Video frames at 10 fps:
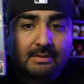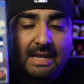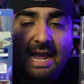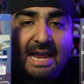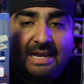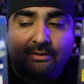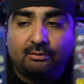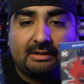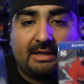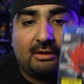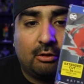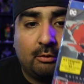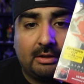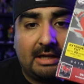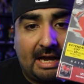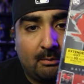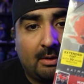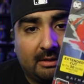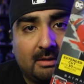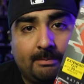I was like, oh well, I
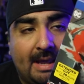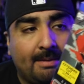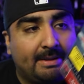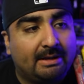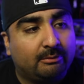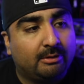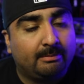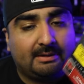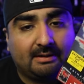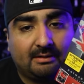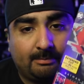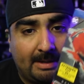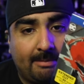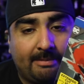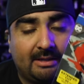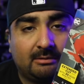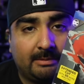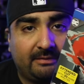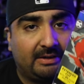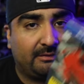want the Batman one because Batman is
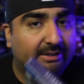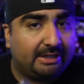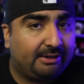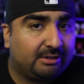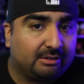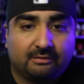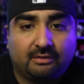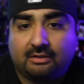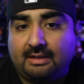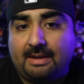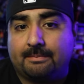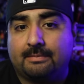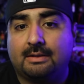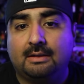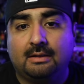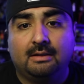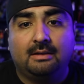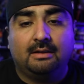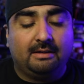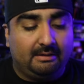my favorite character of all time.
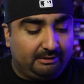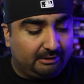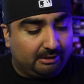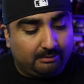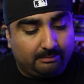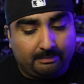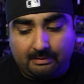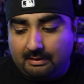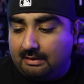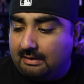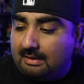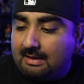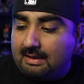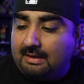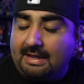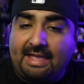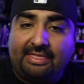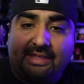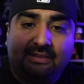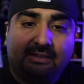
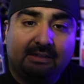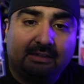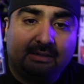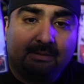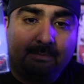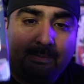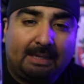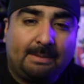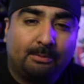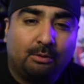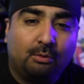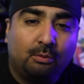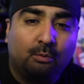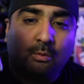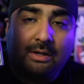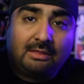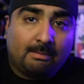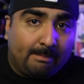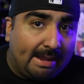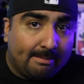And then people who want
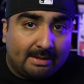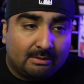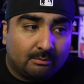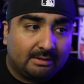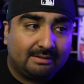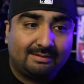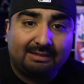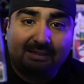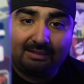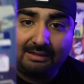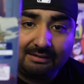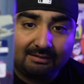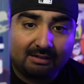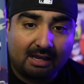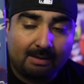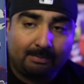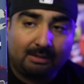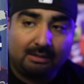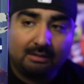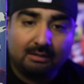the Batman one see this copy.